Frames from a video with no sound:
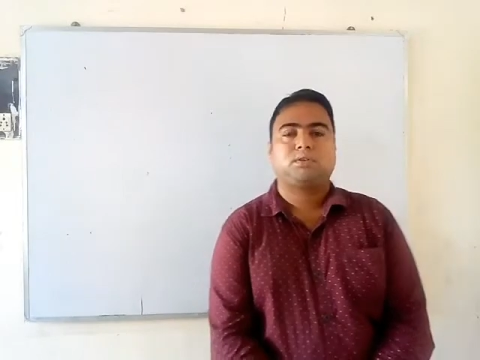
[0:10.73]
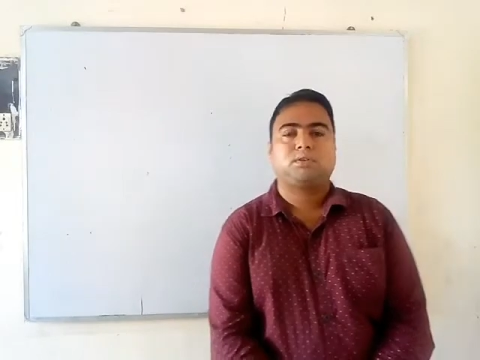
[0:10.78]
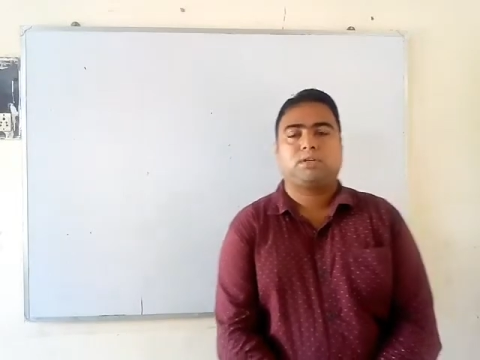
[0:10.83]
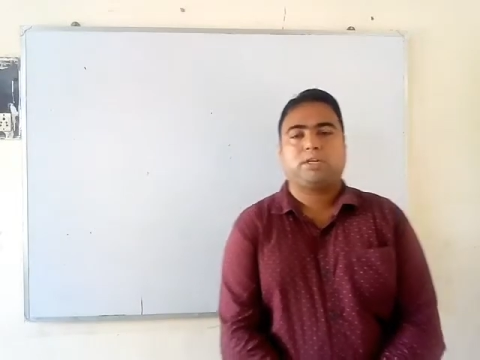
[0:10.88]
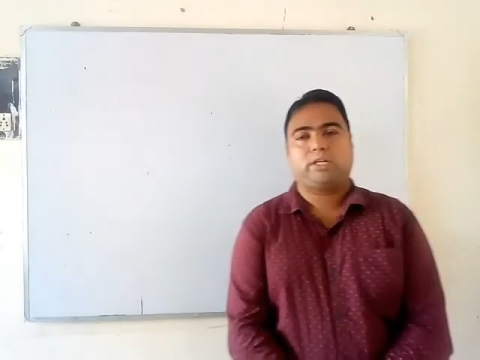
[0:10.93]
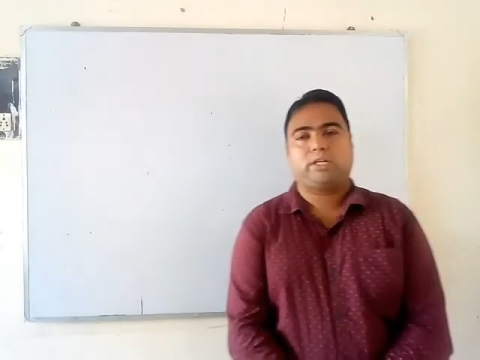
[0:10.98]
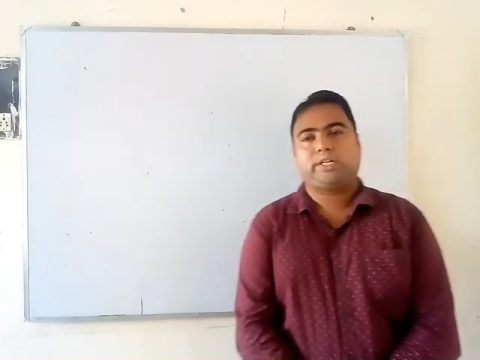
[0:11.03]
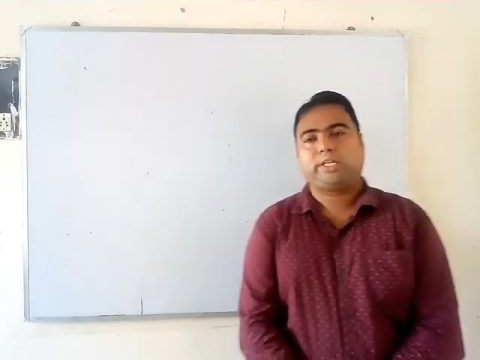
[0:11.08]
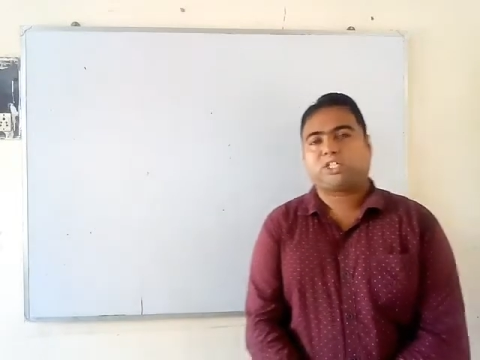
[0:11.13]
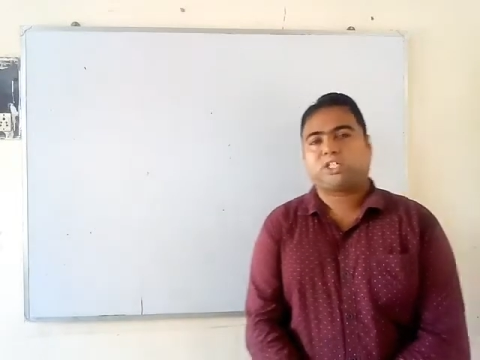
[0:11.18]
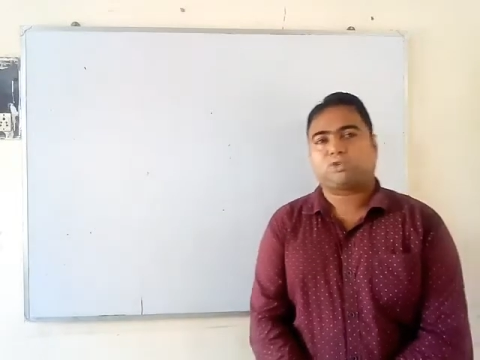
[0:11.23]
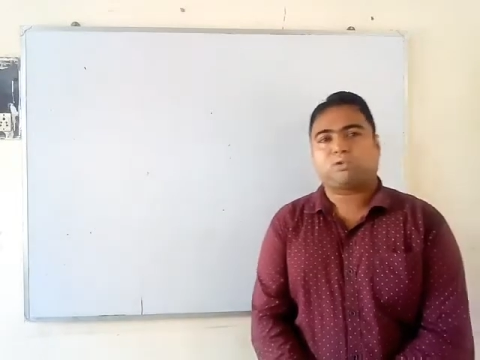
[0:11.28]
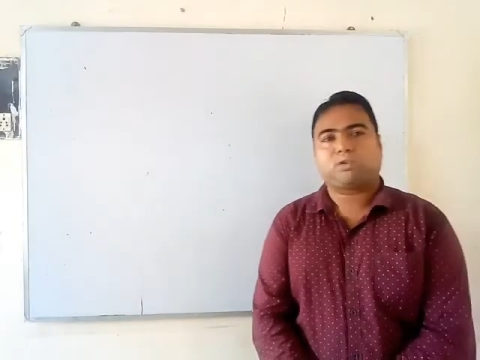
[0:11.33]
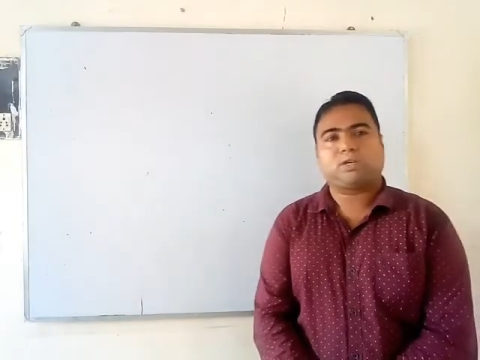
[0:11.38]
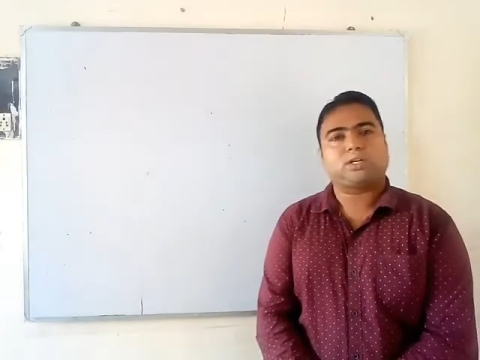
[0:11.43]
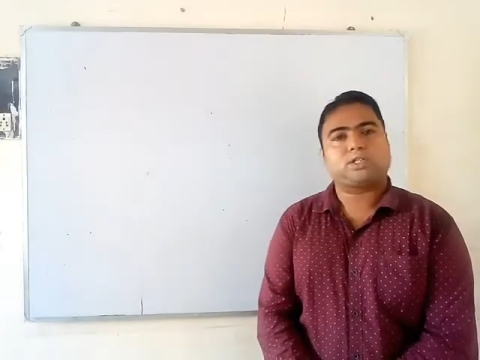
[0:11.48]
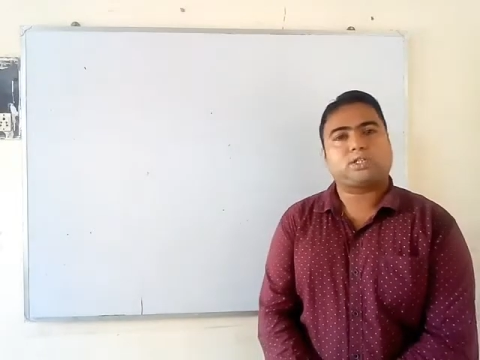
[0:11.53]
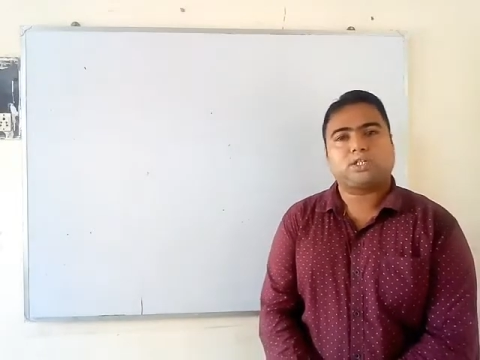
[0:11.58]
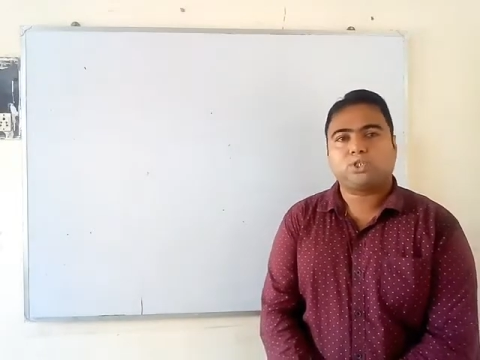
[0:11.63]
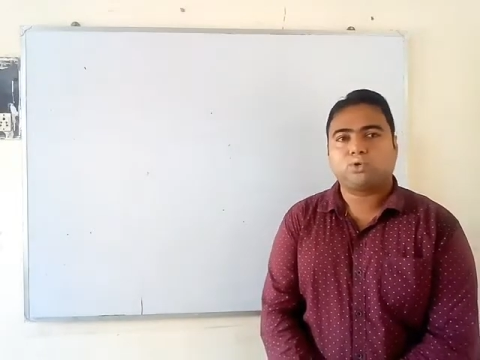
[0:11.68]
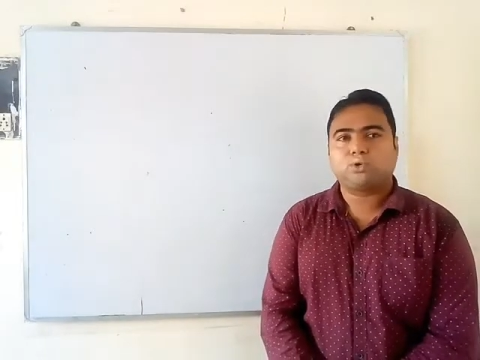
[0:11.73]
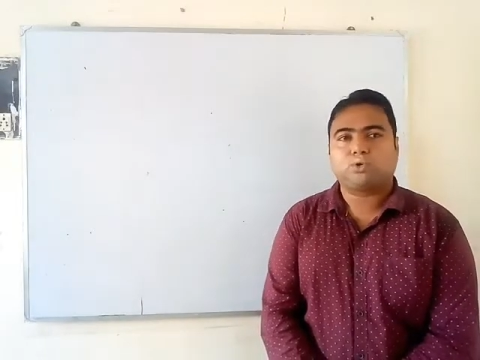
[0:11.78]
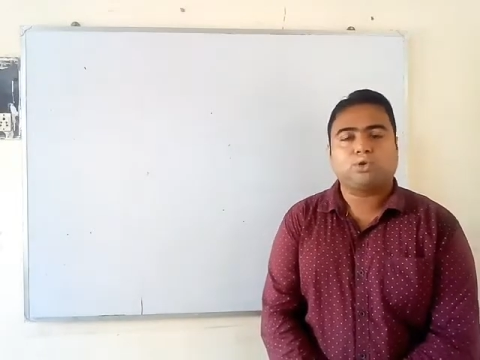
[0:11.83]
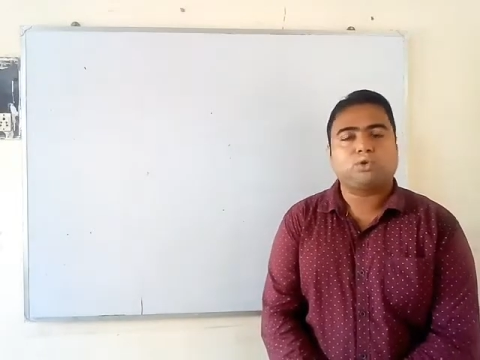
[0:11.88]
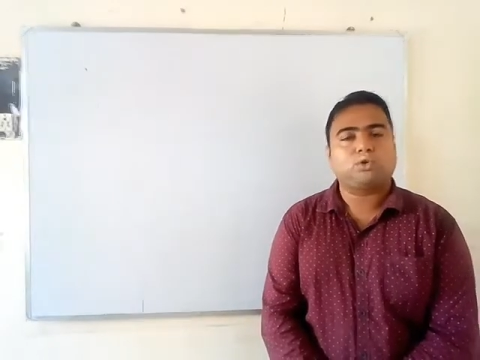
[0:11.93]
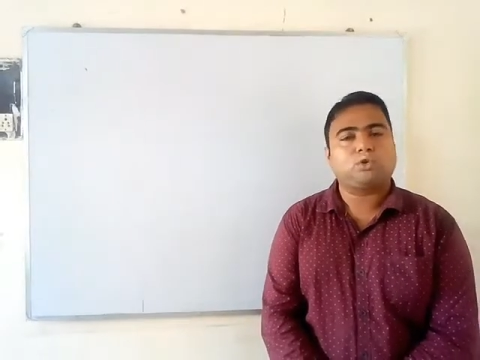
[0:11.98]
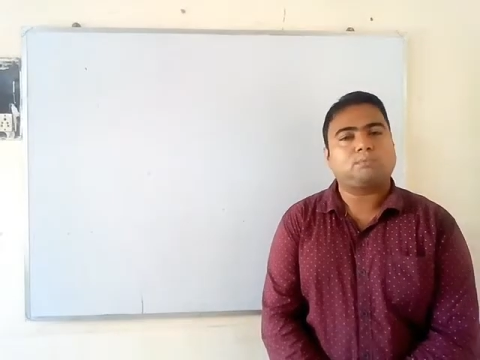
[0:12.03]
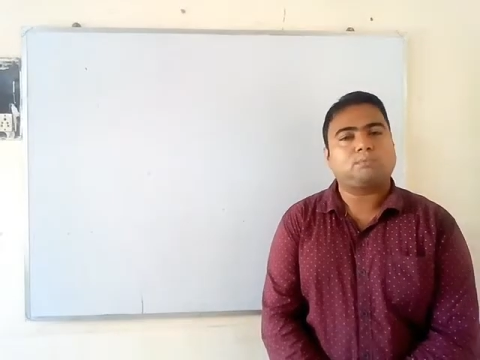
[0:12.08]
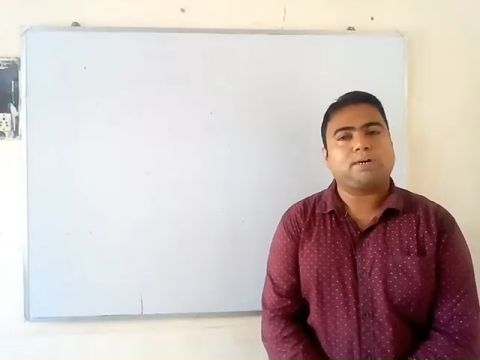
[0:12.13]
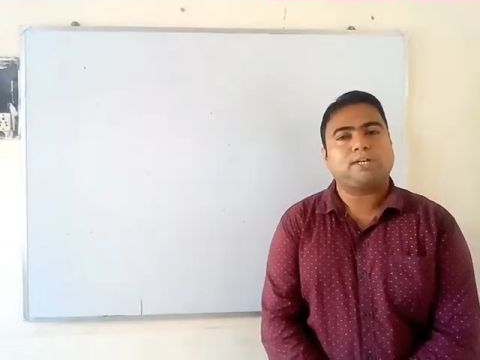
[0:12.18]
And dear students, as you all
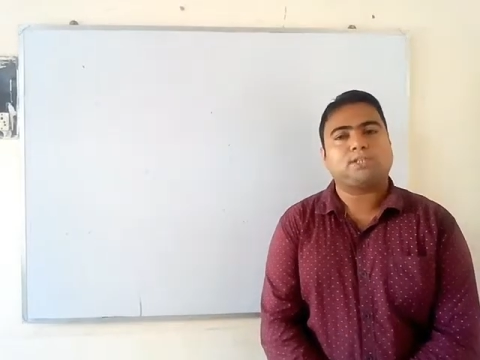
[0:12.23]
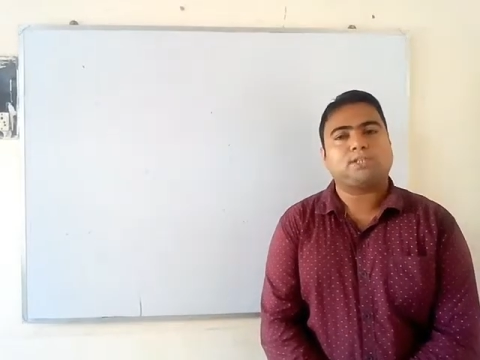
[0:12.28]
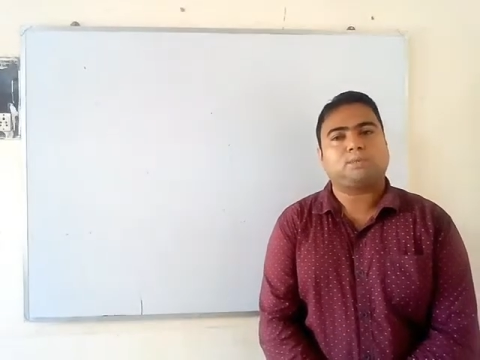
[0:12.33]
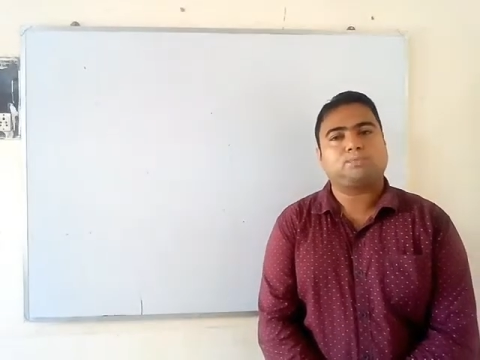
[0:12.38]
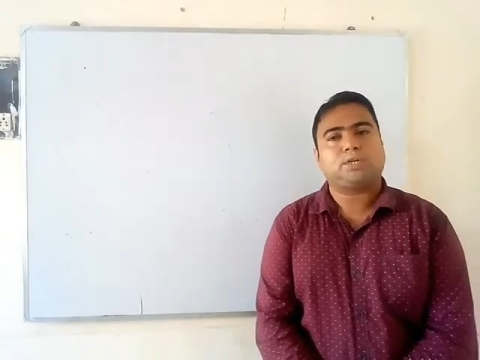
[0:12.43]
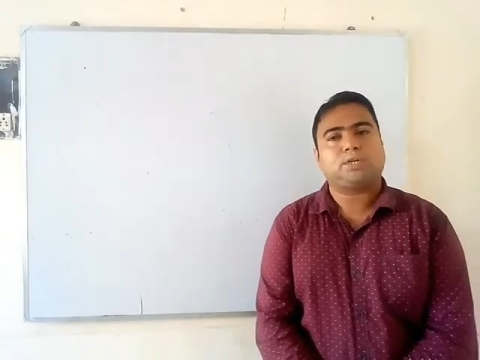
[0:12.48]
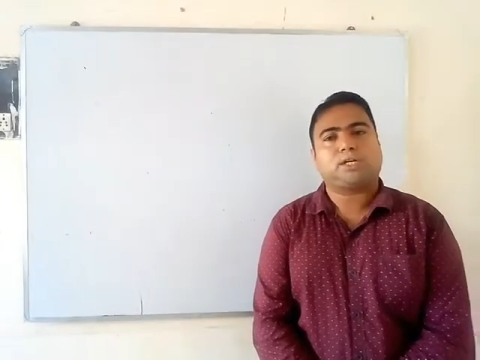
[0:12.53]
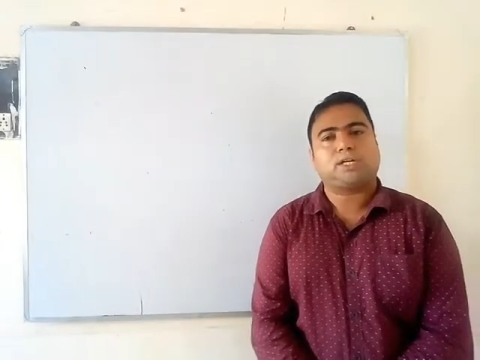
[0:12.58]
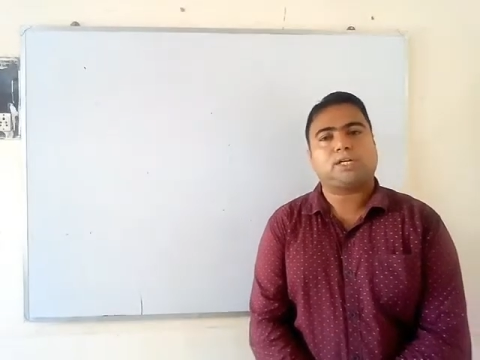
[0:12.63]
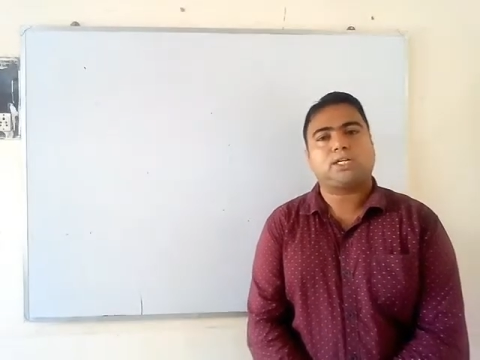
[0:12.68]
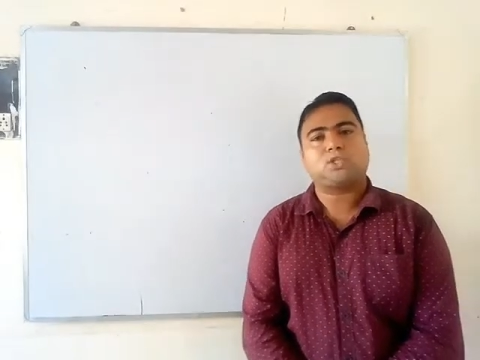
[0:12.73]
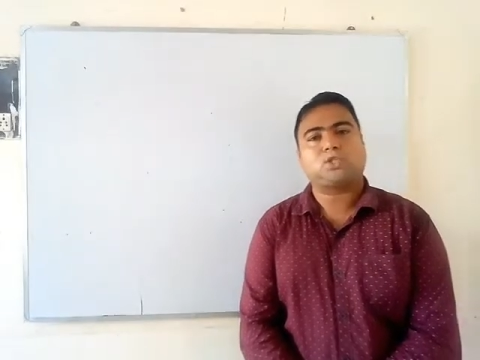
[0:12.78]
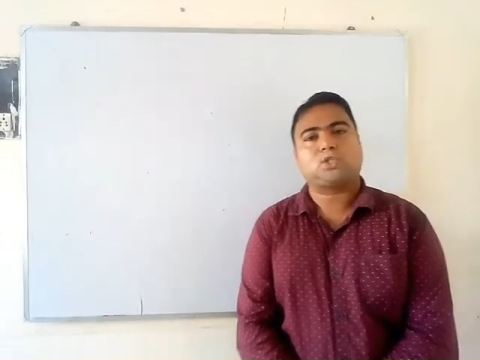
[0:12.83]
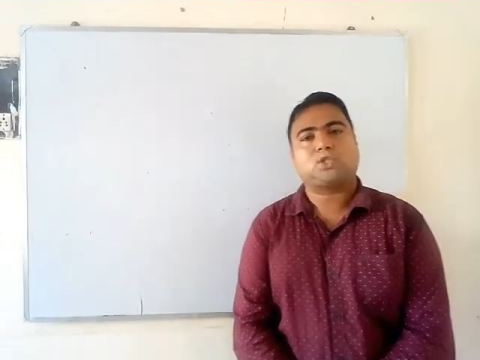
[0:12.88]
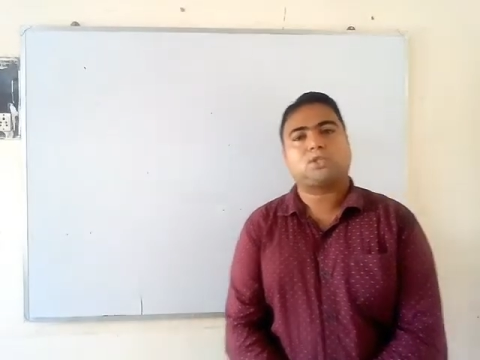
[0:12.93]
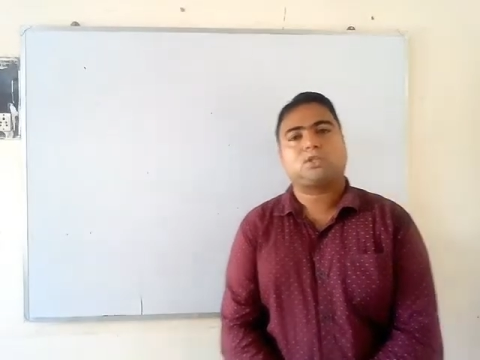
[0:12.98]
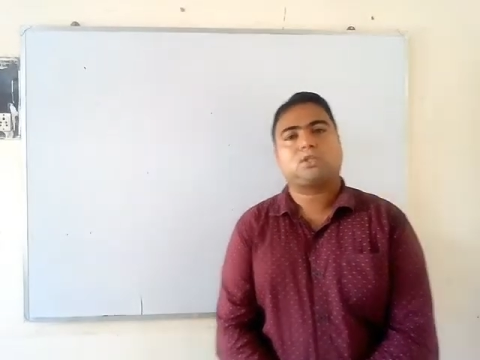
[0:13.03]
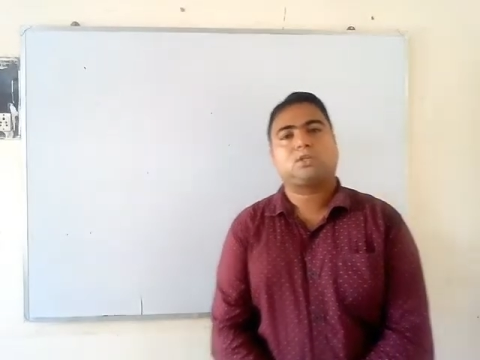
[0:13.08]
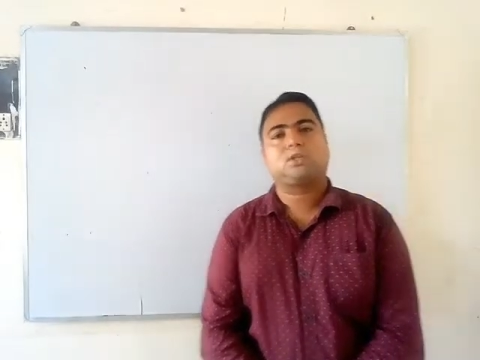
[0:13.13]
know, my subject is